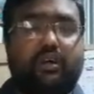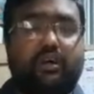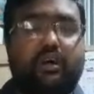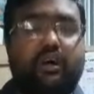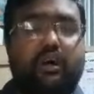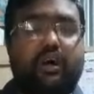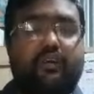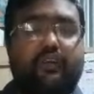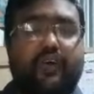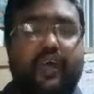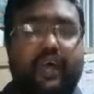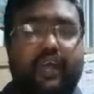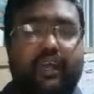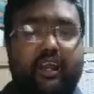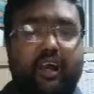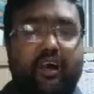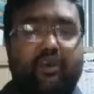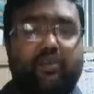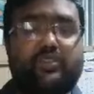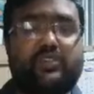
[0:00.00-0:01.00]
the
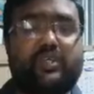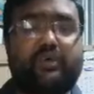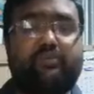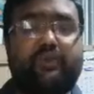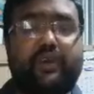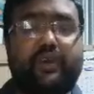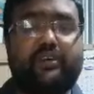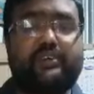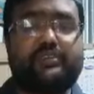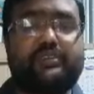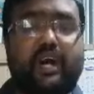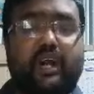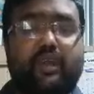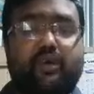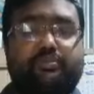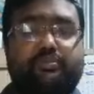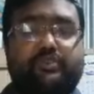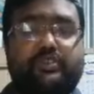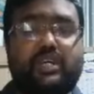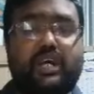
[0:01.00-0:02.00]
accounts of various
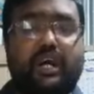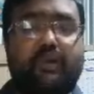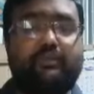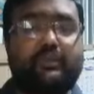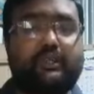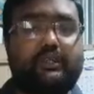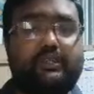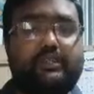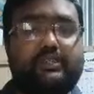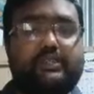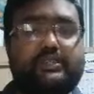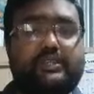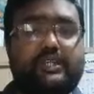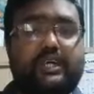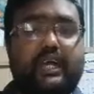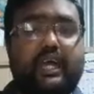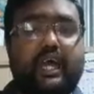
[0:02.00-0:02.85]
Arab travelers